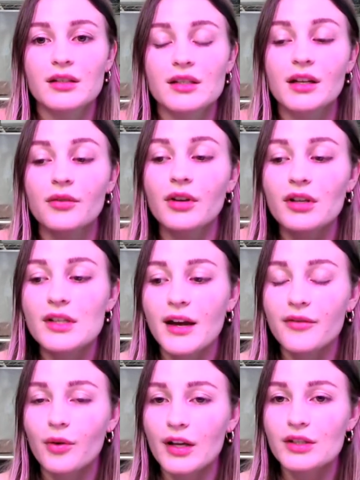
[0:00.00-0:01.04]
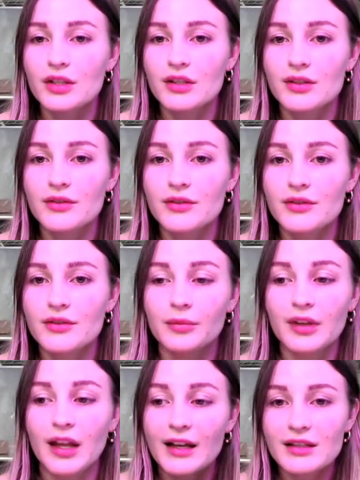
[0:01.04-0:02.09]
Does anyone else have questions from
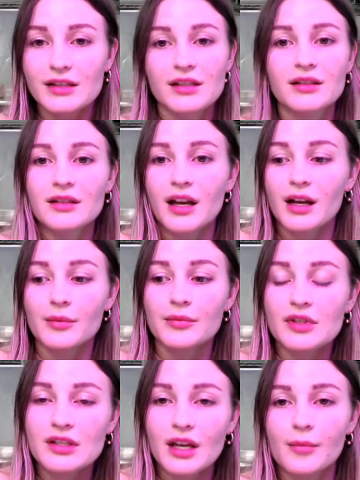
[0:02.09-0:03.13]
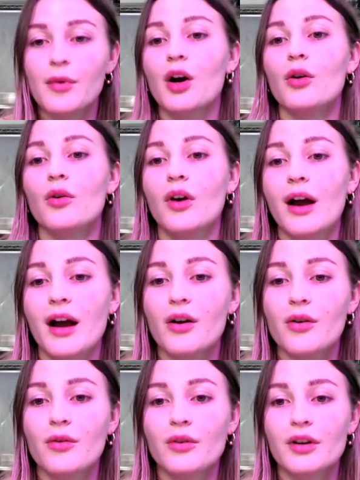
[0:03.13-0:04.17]
last time's demo?
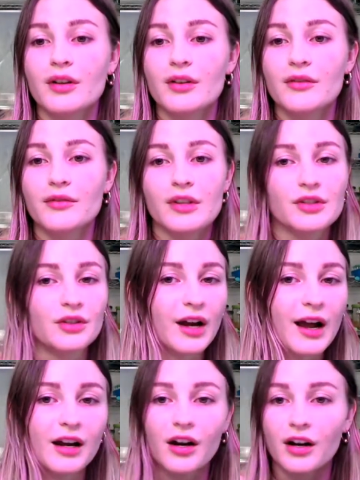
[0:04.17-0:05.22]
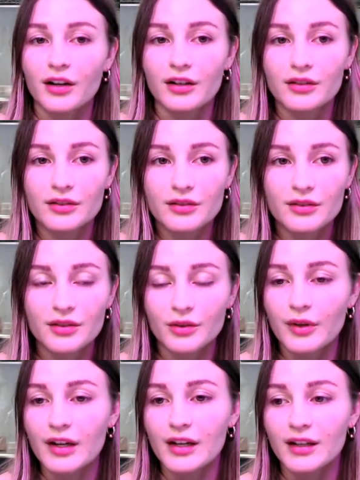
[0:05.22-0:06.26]
How is your agar
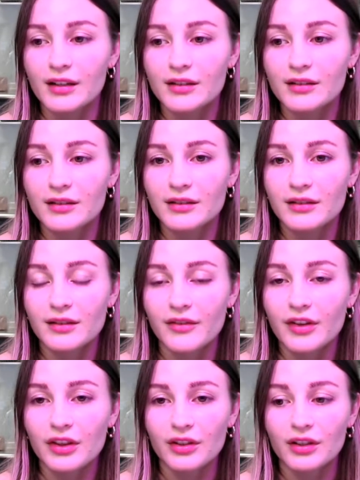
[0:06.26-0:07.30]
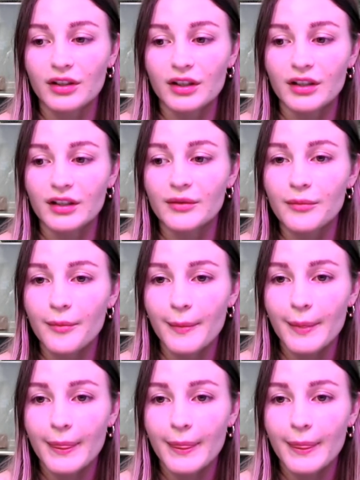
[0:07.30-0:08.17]
doing? Everything look good?